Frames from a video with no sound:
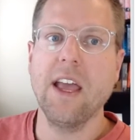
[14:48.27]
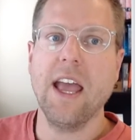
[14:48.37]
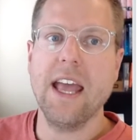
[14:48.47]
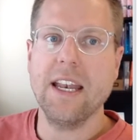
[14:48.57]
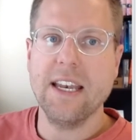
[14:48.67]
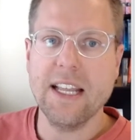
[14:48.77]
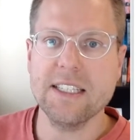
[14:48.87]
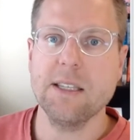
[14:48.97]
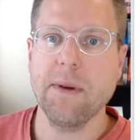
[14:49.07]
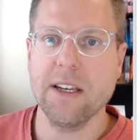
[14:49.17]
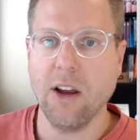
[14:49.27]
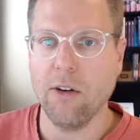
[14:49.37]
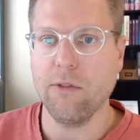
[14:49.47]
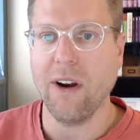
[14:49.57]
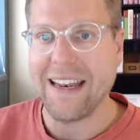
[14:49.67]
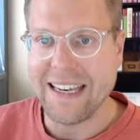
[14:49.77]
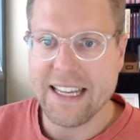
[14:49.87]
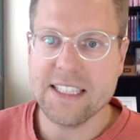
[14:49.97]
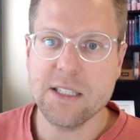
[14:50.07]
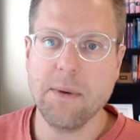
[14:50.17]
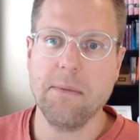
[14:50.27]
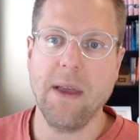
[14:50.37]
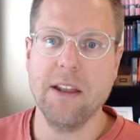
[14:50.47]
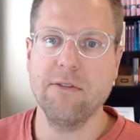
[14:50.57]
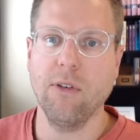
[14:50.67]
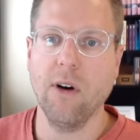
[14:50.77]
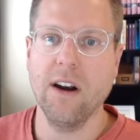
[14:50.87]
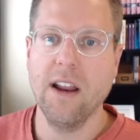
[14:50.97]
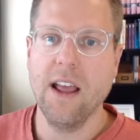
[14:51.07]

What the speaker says: It needs to be atoned for. It needs to be paid for.